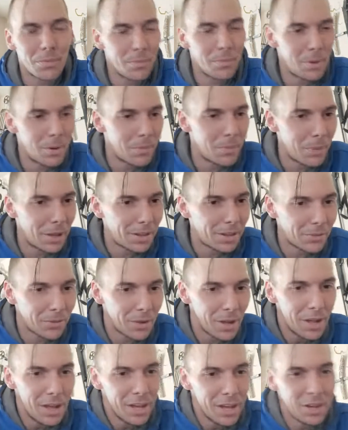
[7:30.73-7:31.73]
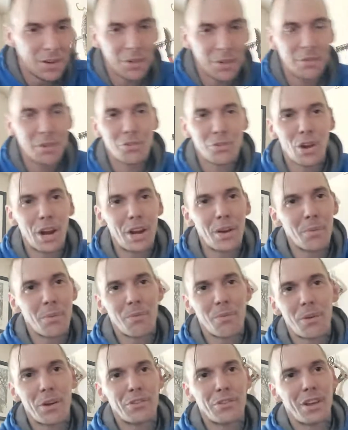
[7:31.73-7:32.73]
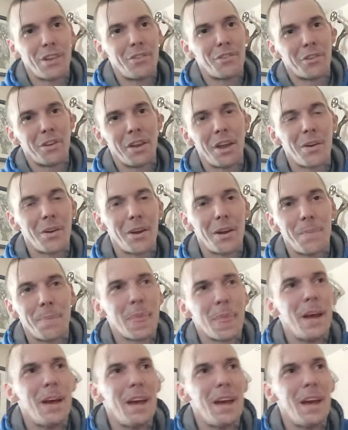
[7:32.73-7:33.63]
Make the, they're trying to reverse engineer it.